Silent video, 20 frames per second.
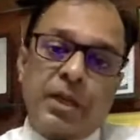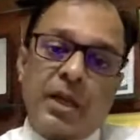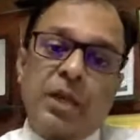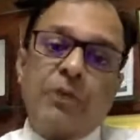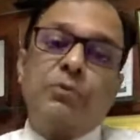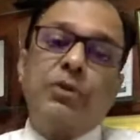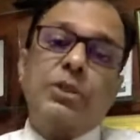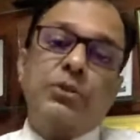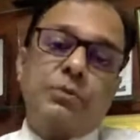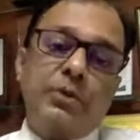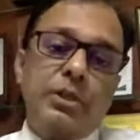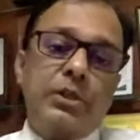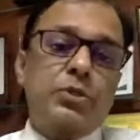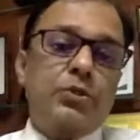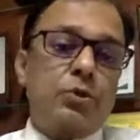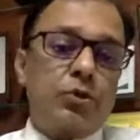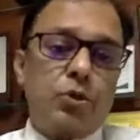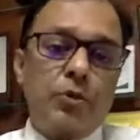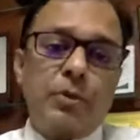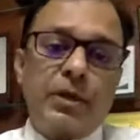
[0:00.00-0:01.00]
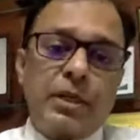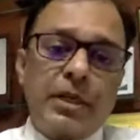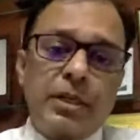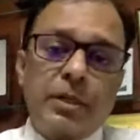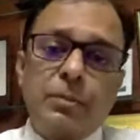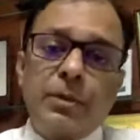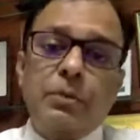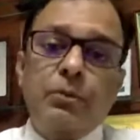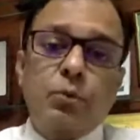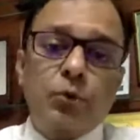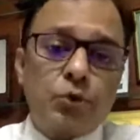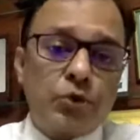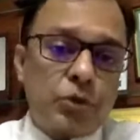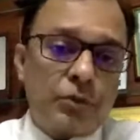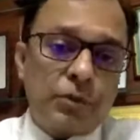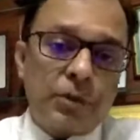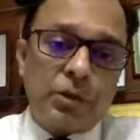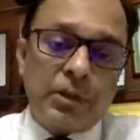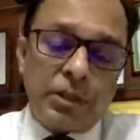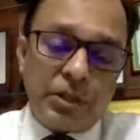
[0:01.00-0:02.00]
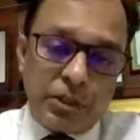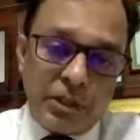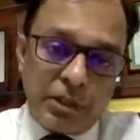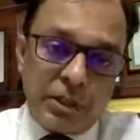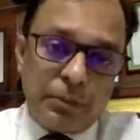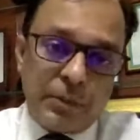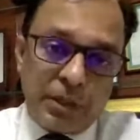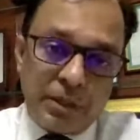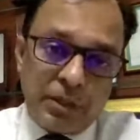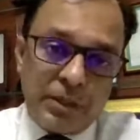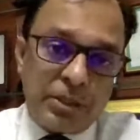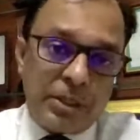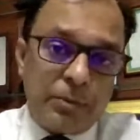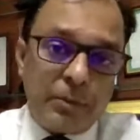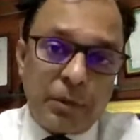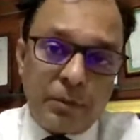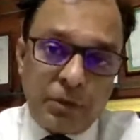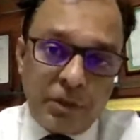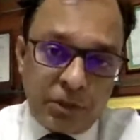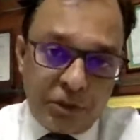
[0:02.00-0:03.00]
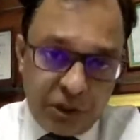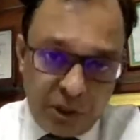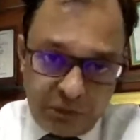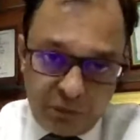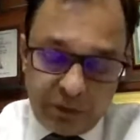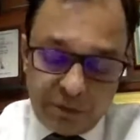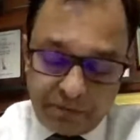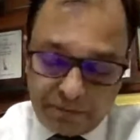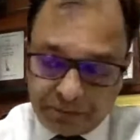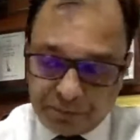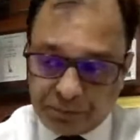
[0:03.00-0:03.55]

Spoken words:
And once we restore normal anatomy, in most of the occasions, pregnancy may be achieved.